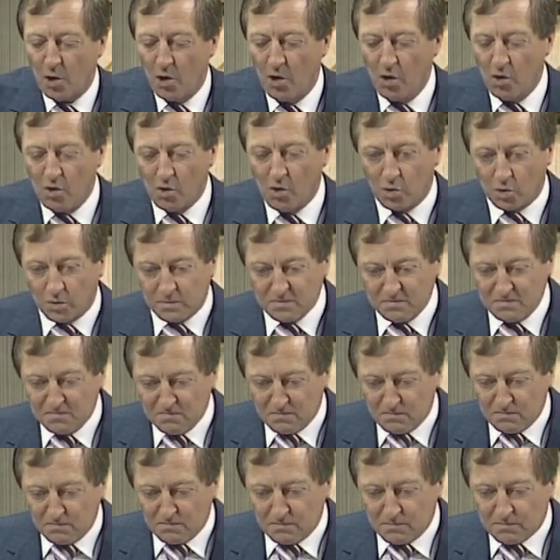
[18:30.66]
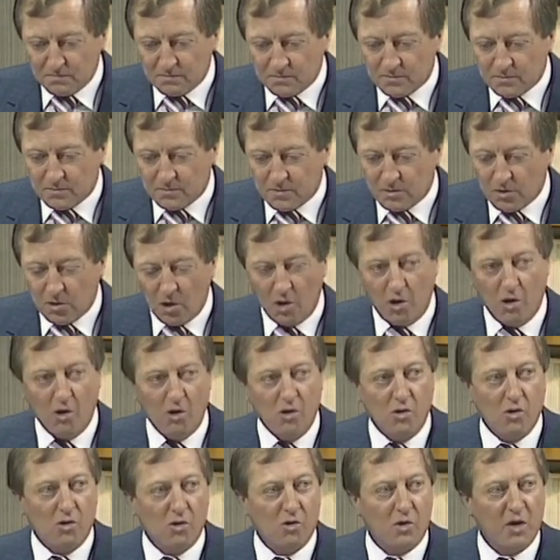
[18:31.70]
Oh.
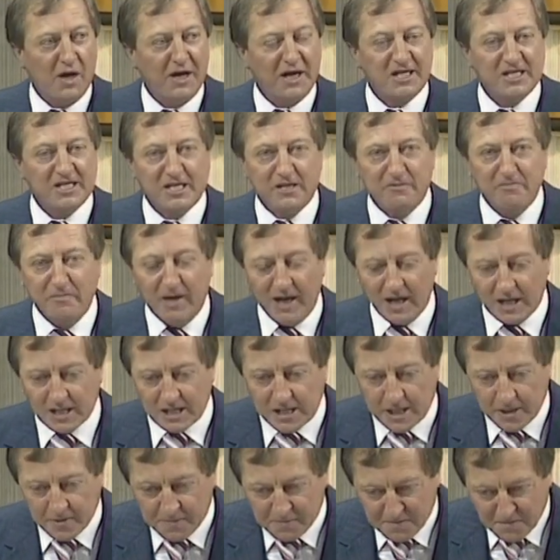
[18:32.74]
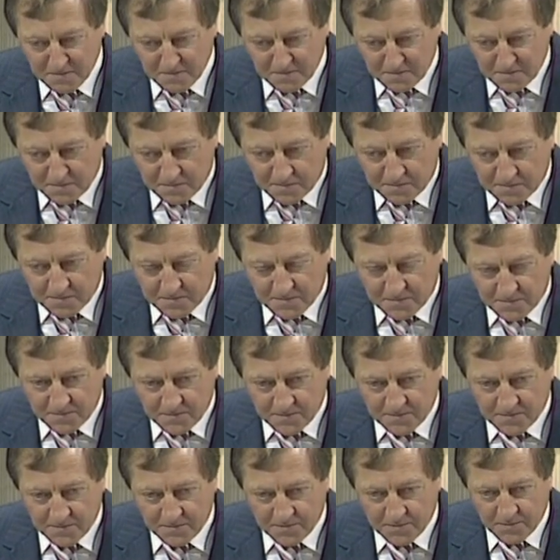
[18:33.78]
Oh, and it smells
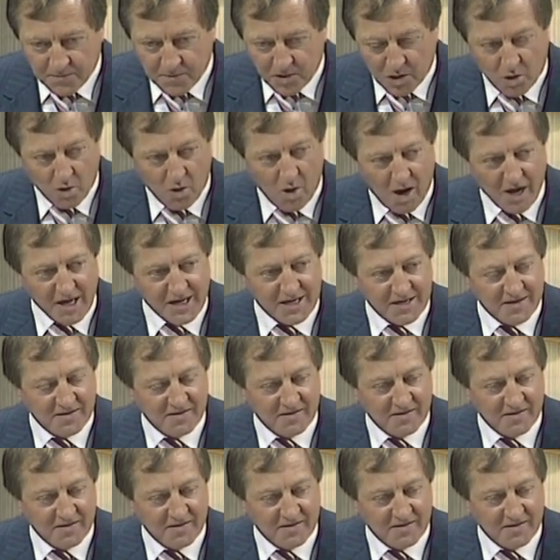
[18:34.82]
quite...